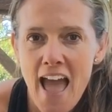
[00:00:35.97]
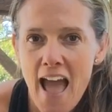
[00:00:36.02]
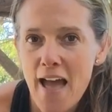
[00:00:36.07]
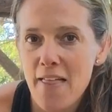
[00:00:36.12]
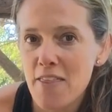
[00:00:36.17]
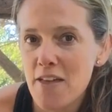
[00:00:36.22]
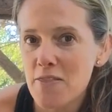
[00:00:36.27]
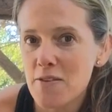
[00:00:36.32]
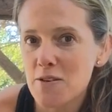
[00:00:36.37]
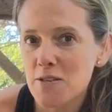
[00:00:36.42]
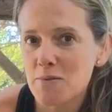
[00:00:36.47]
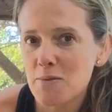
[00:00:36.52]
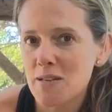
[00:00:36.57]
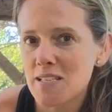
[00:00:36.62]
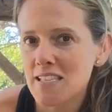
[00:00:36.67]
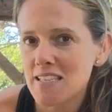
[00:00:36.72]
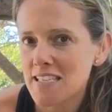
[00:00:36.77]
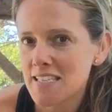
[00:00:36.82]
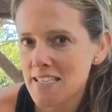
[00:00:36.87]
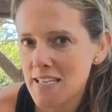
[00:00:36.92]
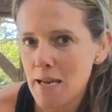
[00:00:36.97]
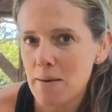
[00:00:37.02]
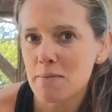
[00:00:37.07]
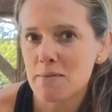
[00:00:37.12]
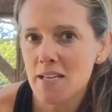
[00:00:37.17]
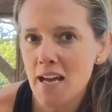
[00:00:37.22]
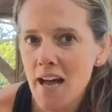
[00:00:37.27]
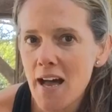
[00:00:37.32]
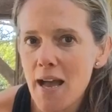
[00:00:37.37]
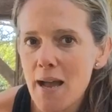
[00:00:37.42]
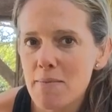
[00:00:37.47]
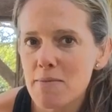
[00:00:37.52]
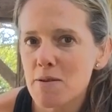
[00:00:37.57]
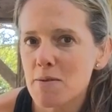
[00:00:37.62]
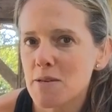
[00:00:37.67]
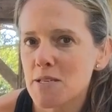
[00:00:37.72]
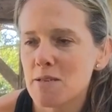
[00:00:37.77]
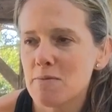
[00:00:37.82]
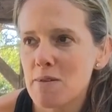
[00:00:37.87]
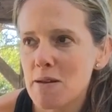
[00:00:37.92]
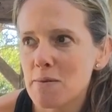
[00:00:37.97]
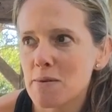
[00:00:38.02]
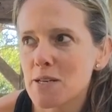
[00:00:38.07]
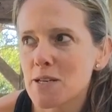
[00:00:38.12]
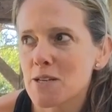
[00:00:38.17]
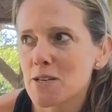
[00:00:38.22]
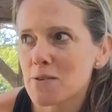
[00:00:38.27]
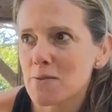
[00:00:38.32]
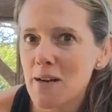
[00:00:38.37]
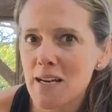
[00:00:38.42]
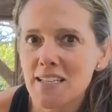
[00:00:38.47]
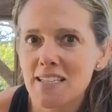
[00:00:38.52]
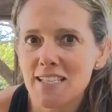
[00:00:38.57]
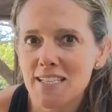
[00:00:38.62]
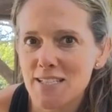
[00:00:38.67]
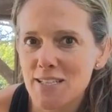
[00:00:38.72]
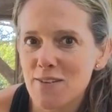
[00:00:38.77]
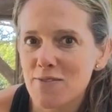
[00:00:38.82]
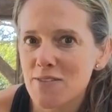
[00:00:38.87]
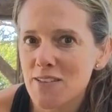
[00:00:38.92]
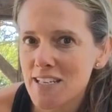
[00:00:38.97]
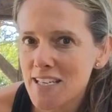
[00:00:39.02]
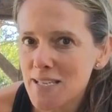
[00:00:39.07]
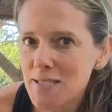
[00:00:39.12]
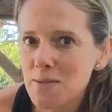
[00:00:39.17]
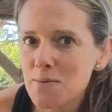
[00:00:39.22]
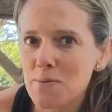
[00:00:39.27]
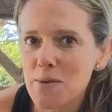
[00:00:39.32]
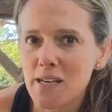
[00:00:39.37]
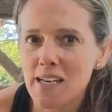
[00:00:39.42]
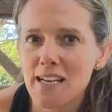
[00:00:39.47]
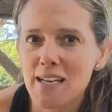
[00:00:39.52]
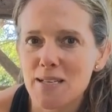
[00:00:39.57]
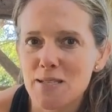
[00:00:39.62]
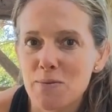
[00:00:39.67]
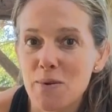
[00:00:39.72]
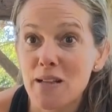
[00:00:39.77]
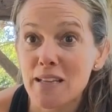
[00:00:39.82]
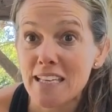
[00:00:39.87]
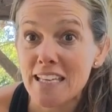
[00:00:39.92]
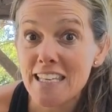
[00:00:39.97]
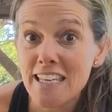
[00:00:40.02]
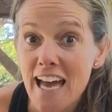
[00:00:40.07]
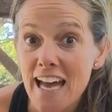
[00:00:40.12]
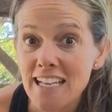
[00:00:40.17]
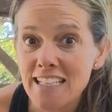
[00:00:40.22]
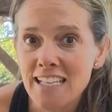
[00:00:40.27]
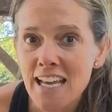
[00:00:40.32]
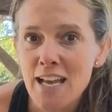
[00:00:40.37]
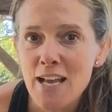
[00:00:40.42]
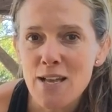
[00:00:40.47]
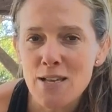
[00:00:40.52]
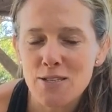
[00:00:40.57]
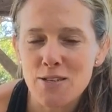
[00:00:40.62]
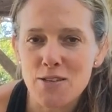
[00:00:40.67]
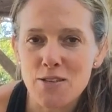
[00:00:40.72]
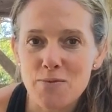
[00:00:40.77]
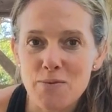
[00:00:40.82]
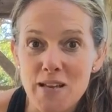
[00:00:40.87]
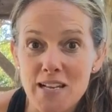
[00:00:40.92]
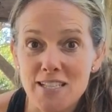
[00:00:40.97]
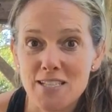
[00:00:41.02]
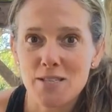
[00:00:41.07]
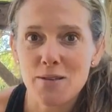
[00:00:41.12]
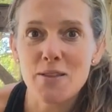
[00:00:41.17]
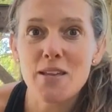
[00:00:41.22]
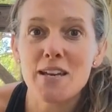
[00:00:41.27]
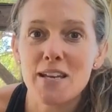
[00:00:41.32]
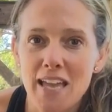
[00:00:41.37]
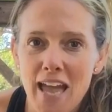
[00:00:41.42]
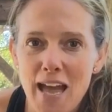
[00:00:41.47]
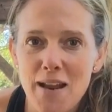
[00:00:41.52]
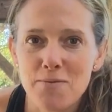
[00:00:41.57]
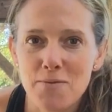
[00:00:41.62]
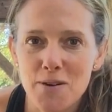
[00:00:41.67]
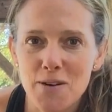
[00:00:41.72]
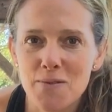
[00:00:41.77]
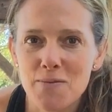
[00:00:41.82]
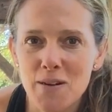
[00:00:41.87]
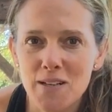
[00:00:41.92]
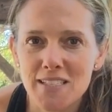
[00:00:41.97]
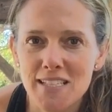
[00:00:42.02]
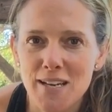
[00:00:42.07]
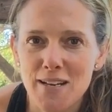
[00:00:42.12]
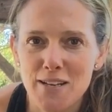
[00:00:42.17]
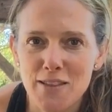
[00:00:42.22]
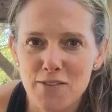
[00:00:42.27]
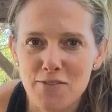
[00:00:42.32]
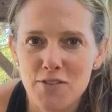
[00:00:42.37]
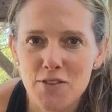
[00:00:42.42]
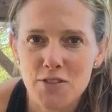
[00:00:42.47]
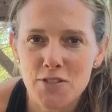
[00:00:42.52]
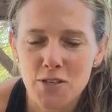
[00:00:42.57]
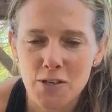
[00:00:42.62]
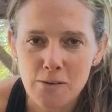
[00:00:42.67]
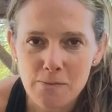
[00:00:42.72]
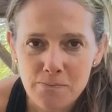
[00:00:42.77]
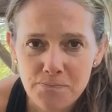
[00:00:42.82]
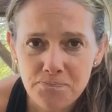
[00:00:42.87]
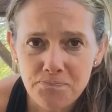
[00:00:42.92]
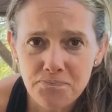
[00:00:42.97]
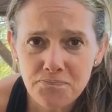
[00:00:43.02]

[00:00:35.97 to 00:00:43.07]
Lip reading: And then there's ways at the same time that we should be able to correct the stuff that isn't working as well yet, so that it can work well down in the future.